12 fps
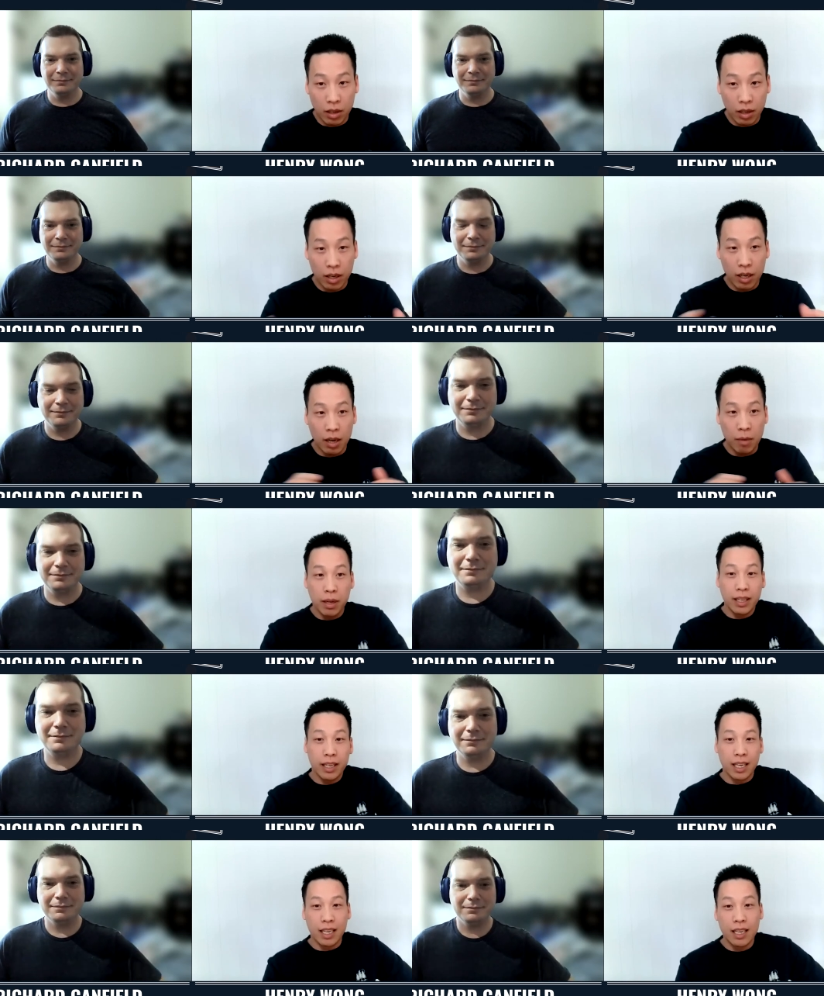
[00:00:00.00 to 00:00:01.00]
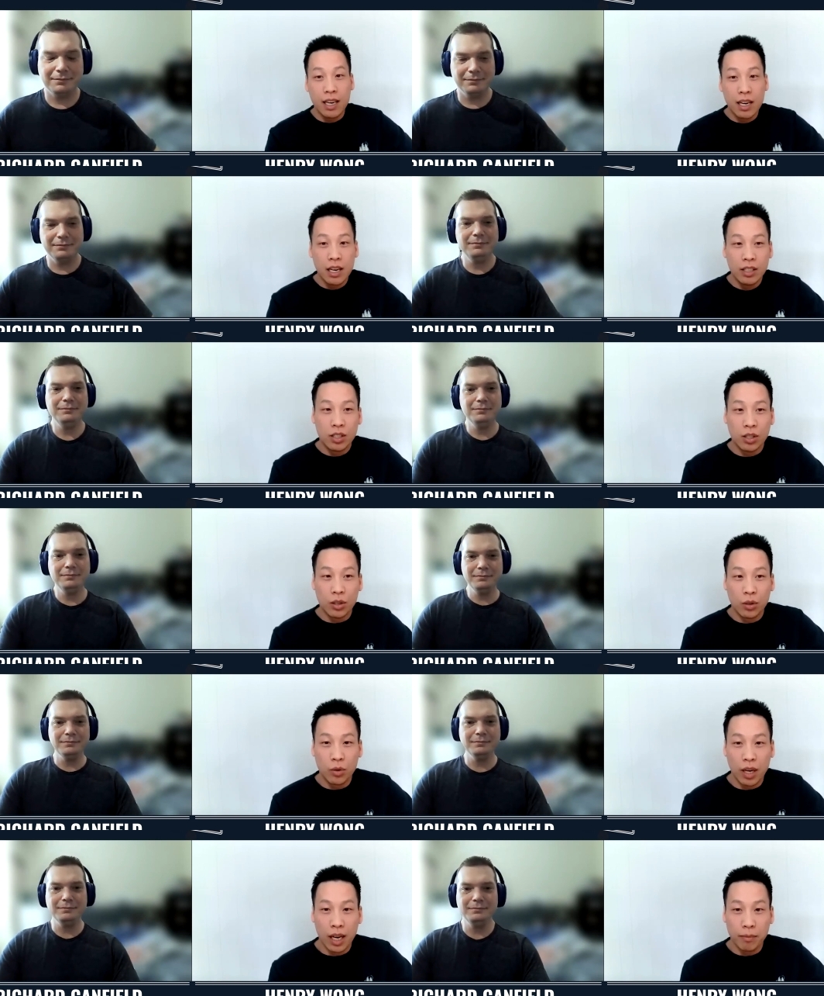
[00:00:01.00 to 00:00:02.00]
Speaker 1: the ability
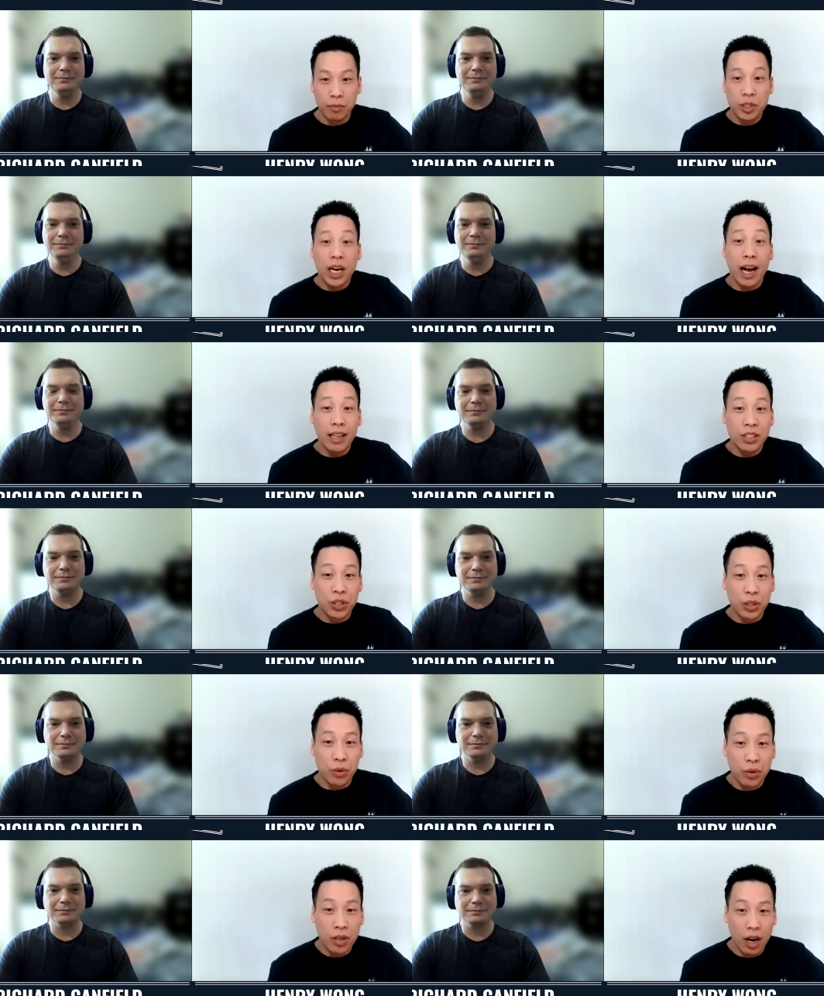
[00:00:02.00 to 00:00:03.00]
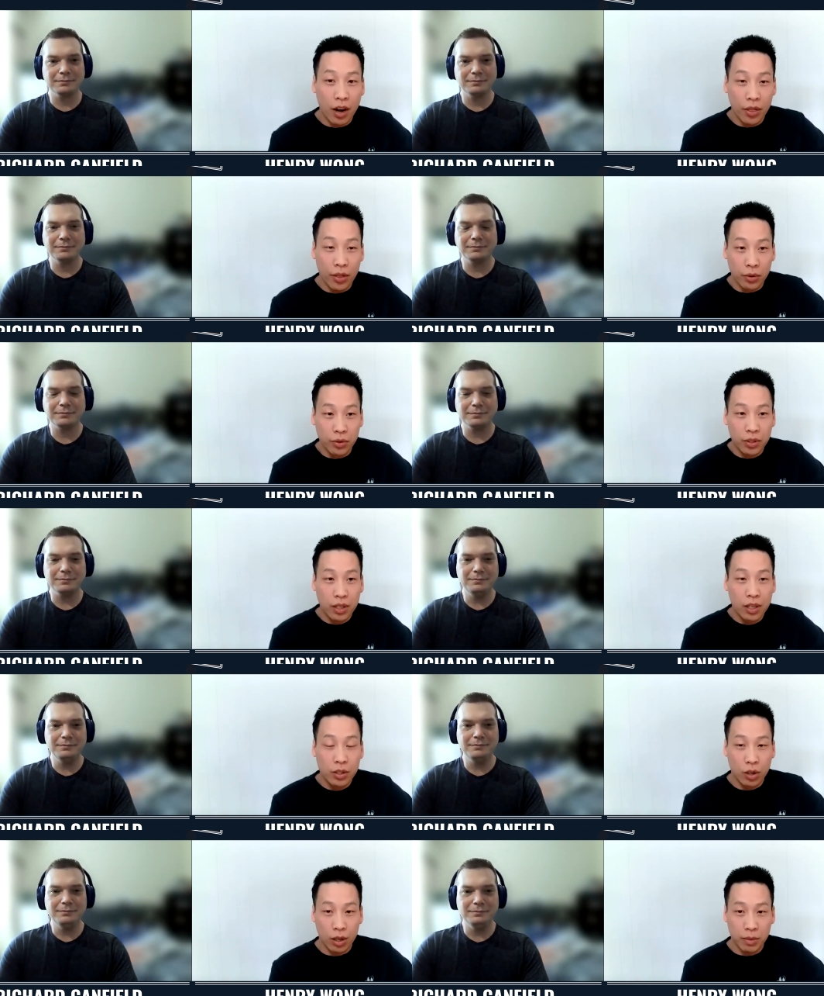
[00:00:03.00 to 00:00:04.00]
to um, challenge you on those
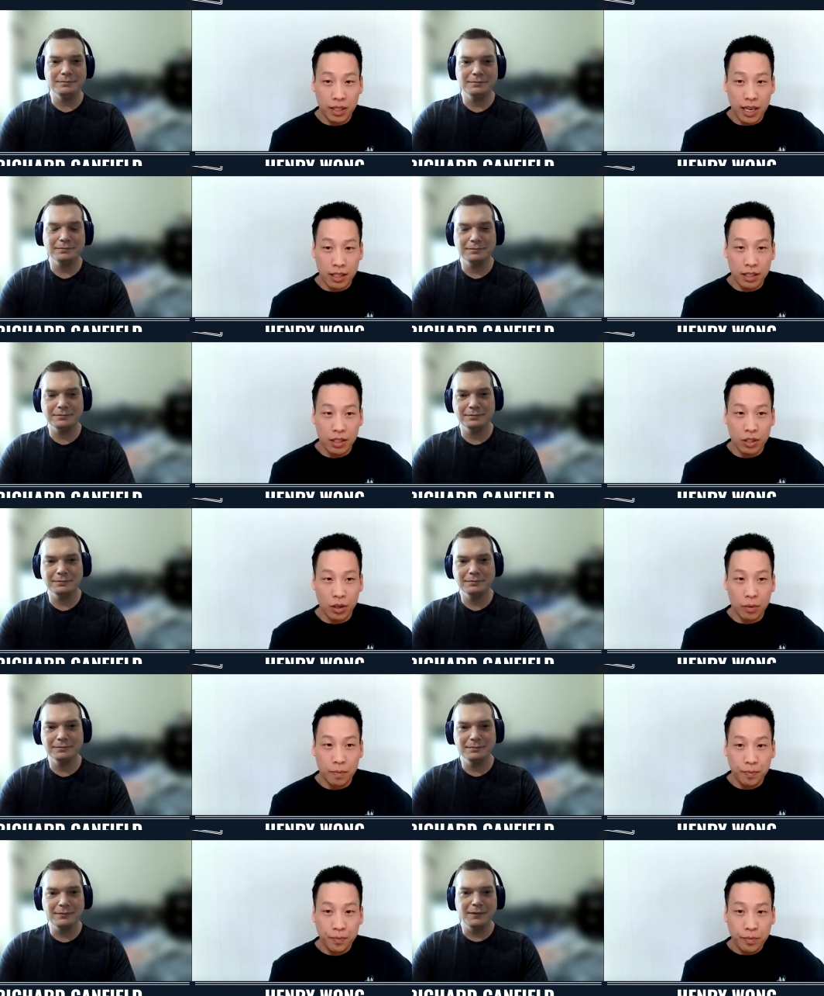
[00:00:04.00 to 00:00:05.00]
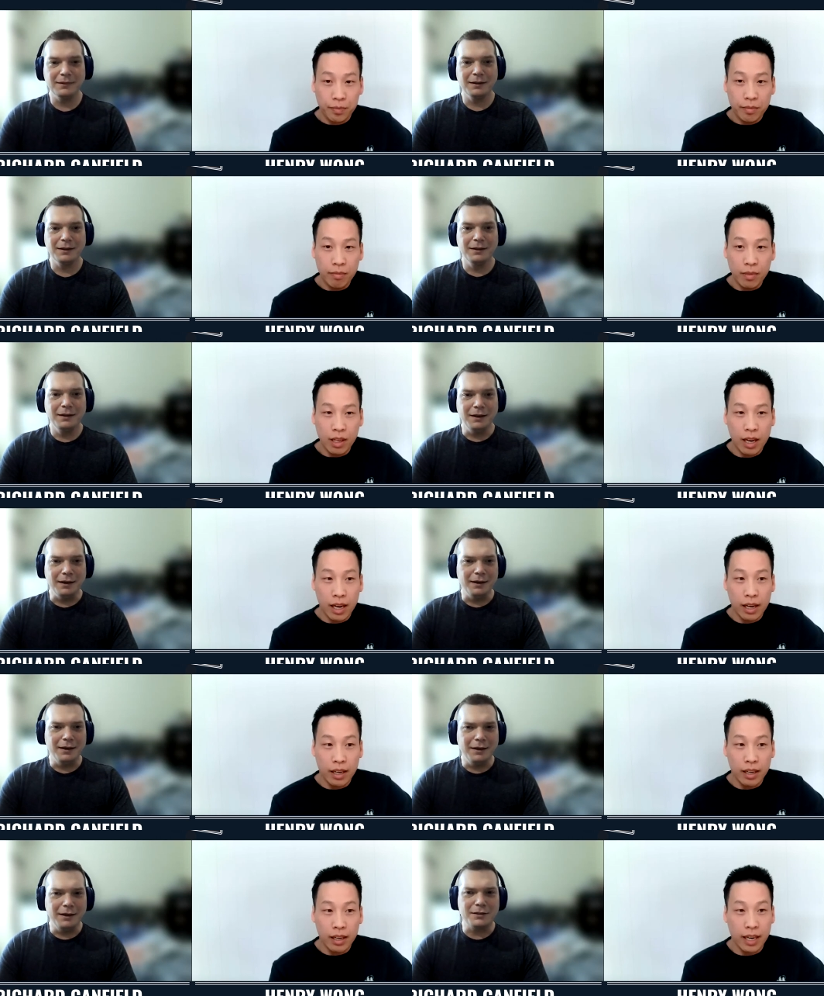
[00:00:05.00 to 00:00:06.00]
circumstances. So
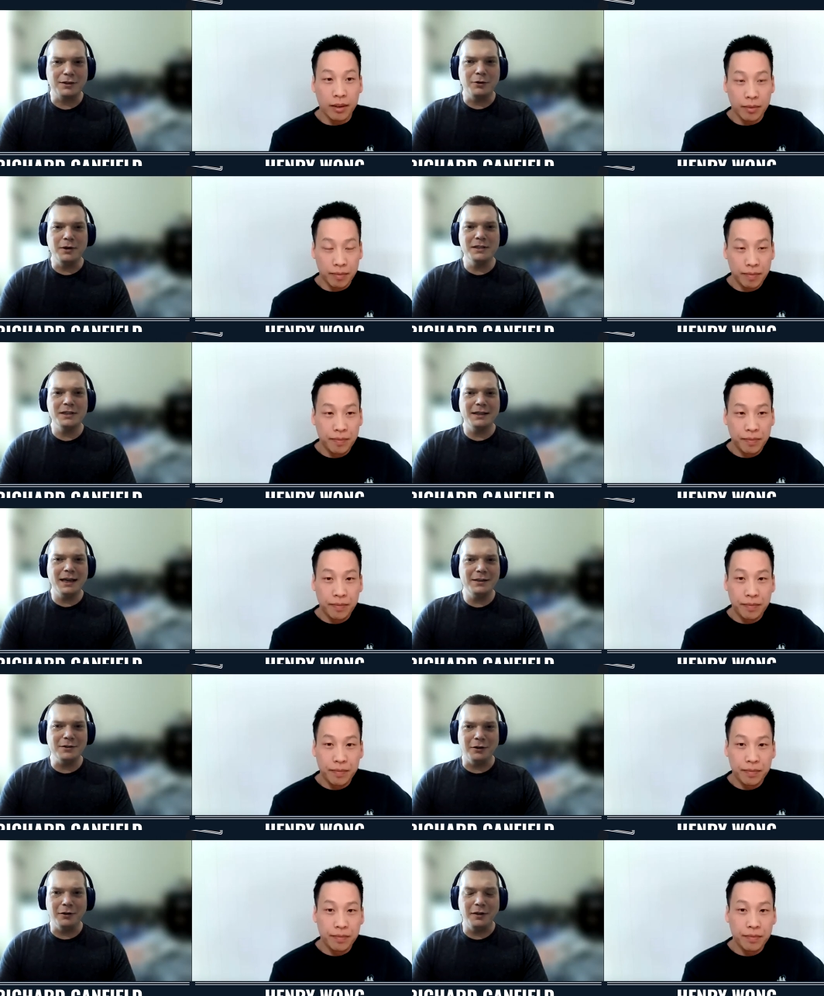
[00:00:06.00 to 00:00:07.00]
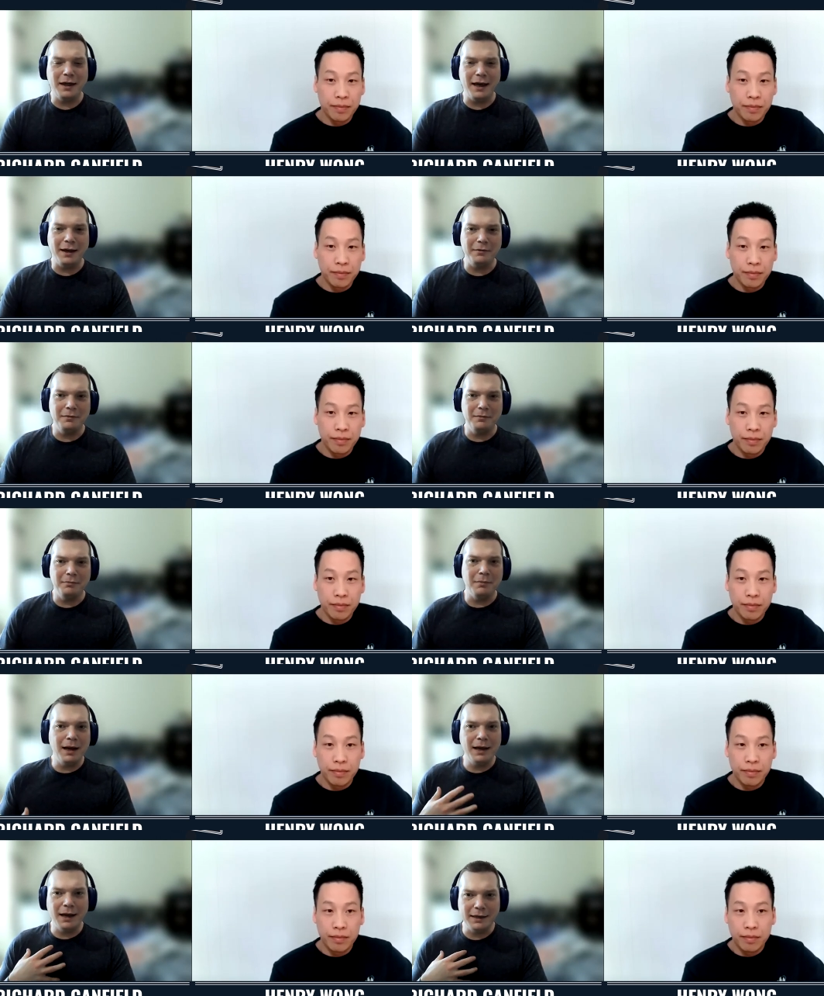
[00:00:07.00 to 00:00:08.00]
uh,
Speaker 2: it's coincidental that
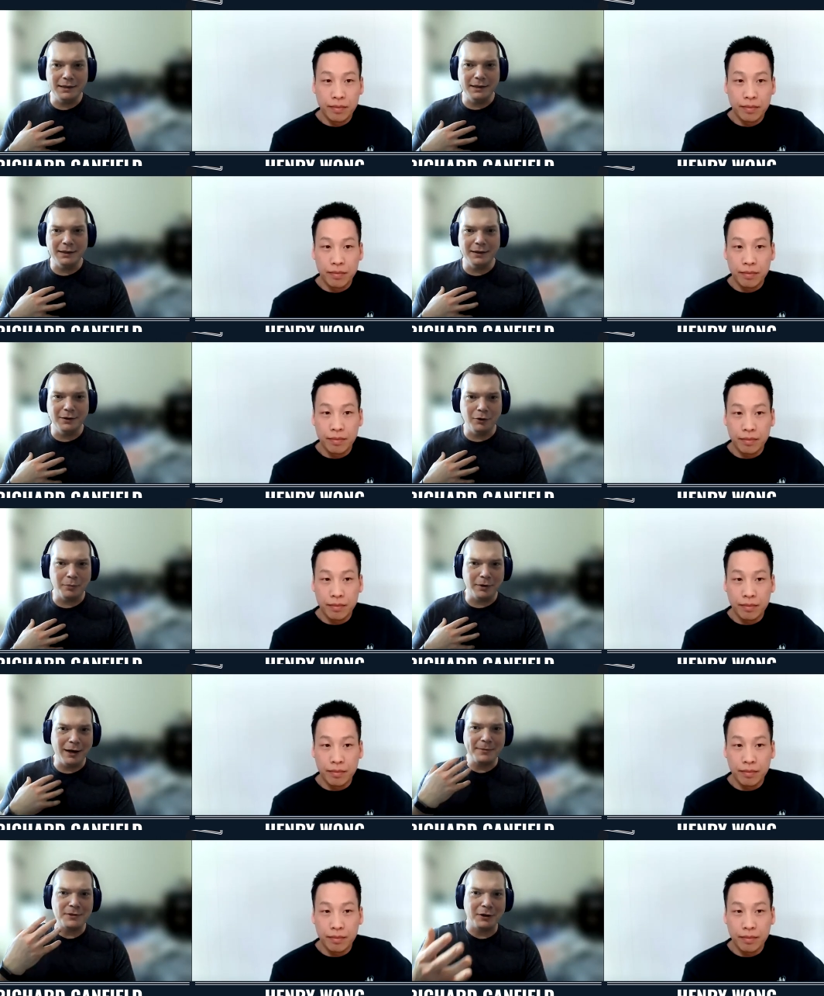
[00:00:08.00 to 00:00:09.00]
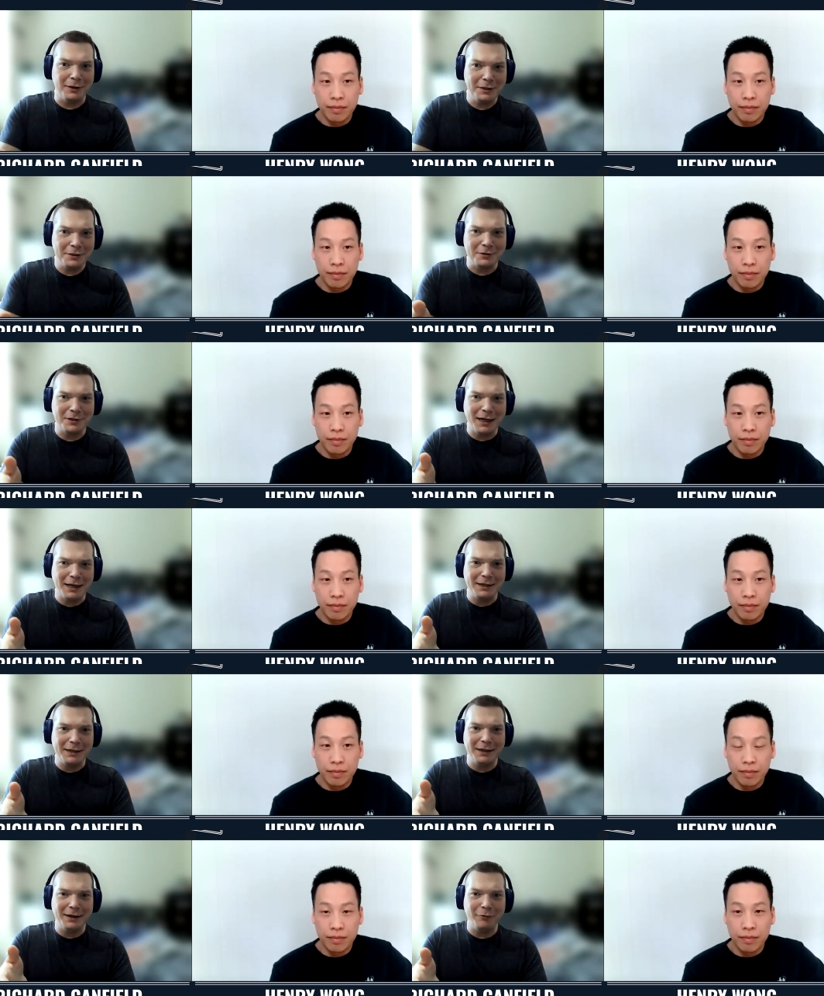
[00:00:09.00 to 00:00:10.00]
my idea, or perhaps our listeners'
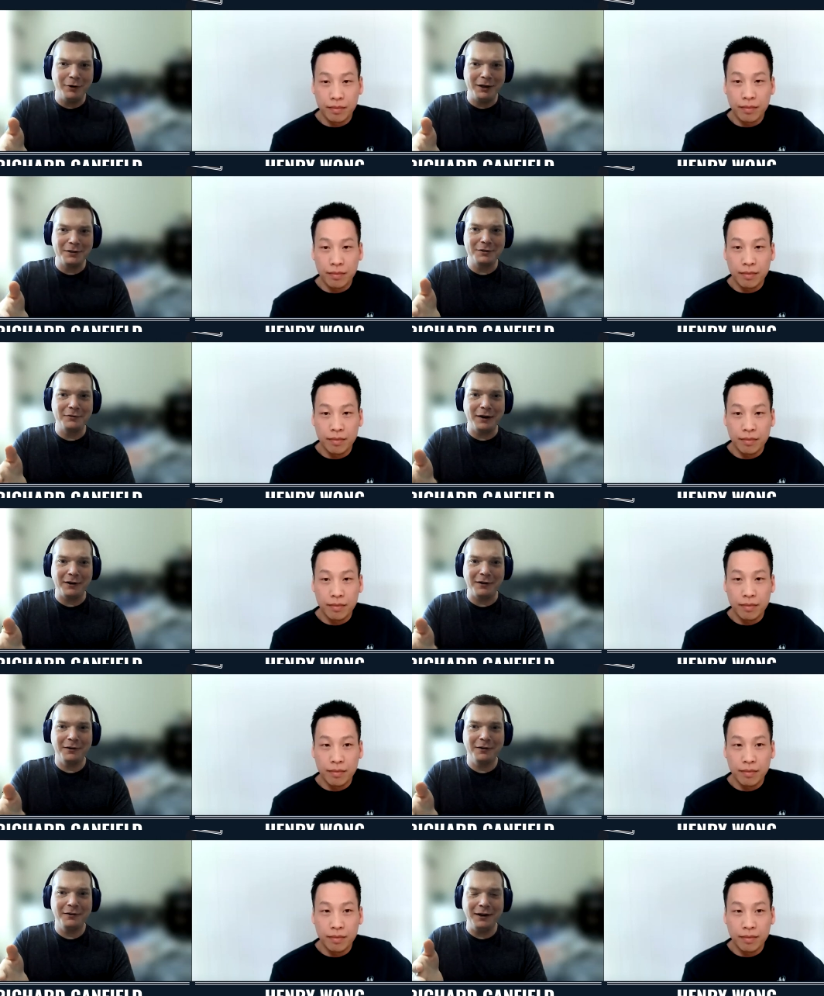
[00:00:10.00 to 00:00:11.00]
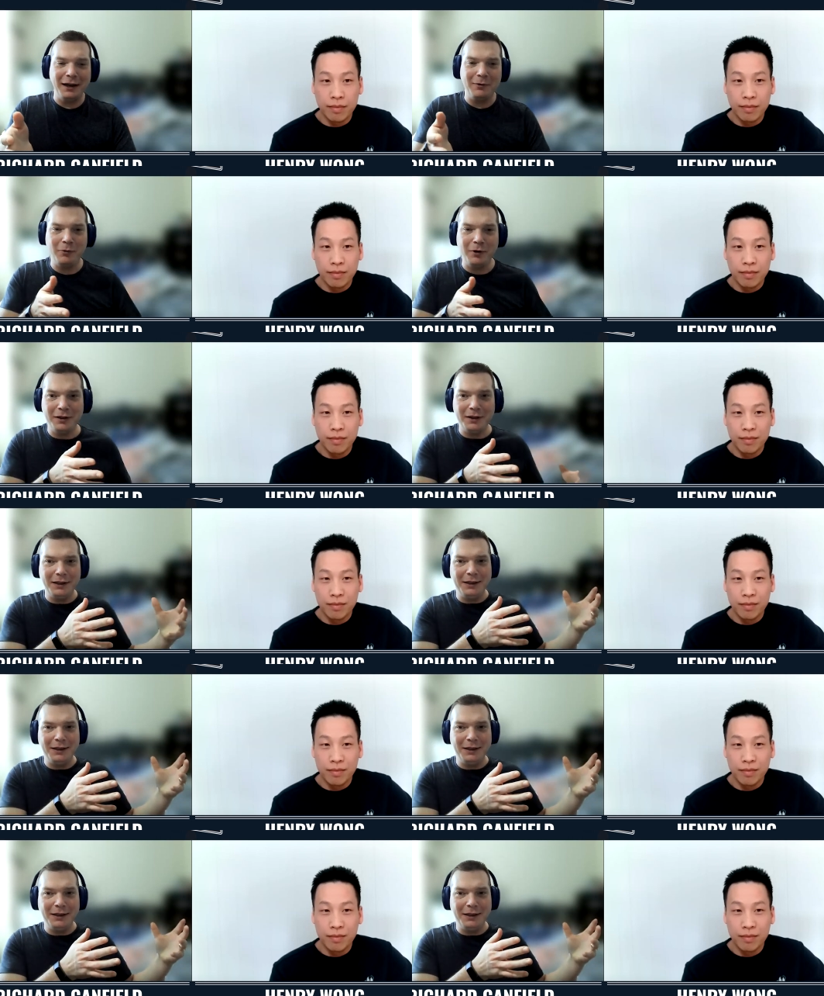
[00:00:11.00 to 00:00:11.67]
idea of what is fair and what